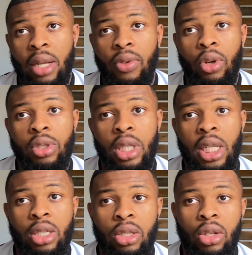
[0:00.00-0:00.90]
of a
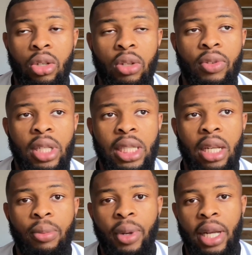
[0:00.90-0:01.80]
consolation goal. Couldn't really
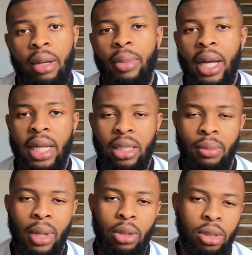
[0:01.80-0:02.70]
celebrate it, but it is a
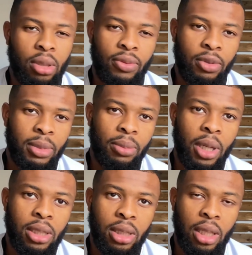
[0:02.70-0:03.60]
milestone for me
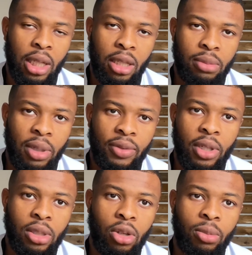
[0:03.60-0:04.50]
personally. My
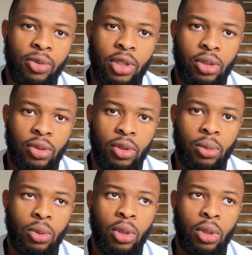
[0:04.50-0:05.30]
first goal in professional football.